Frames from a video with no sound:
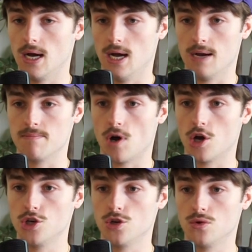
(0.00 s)
um, are
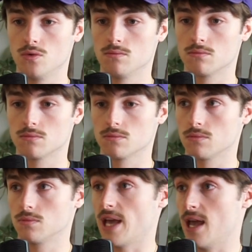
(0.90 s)
you
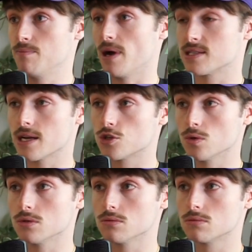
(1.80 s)
gay,
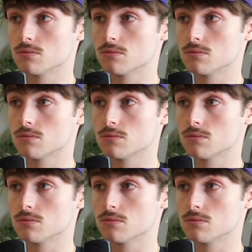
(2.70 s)
bisexual?